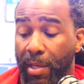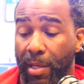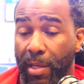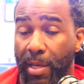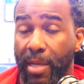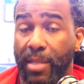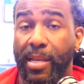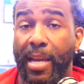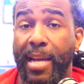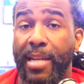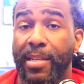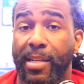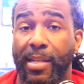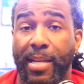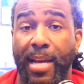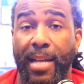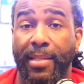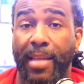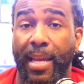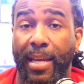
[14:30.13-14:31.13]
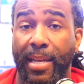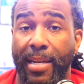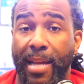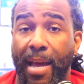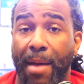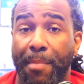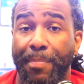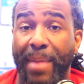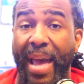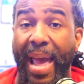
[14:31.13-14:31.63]
his agent got taken
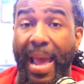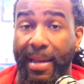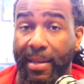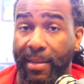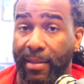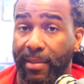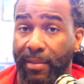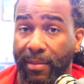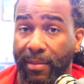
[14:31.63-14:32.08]
out back